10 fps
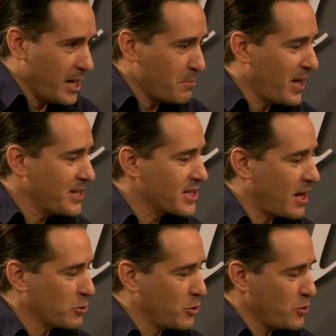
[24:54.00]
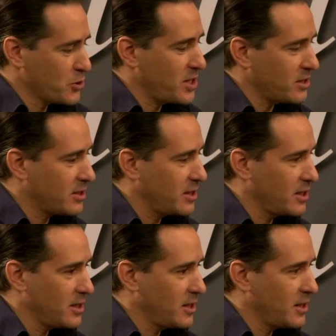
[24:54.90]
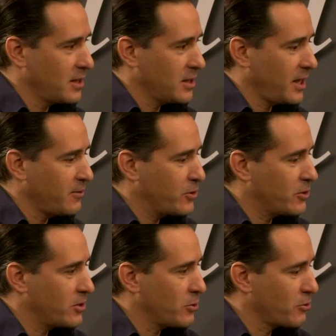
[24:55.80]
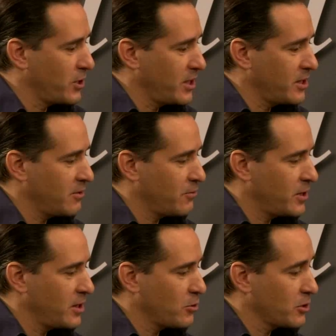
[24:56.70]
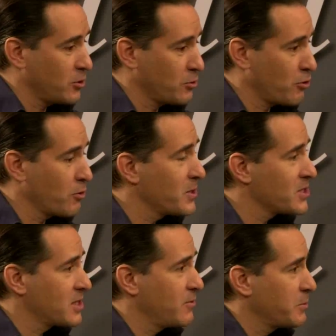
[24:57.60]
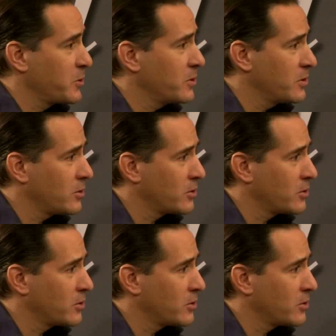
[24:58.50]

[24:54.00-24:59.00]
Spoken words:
Any plans how to use that clever or creative in order to grow your business even more,